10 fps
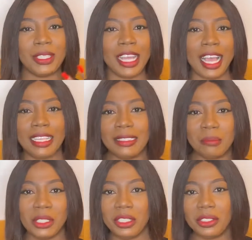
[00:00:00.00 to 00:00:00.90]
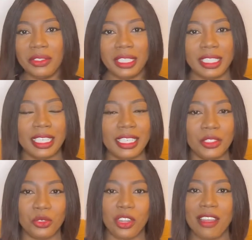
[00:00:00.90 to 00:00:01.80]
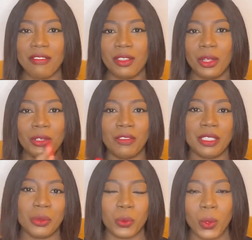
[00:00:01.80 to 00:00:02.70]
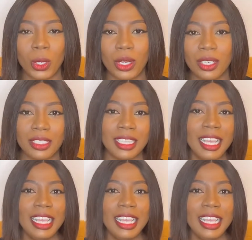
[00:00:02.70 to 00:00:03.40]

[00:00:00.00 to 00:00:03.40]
that has money already. He's traveled all over the world.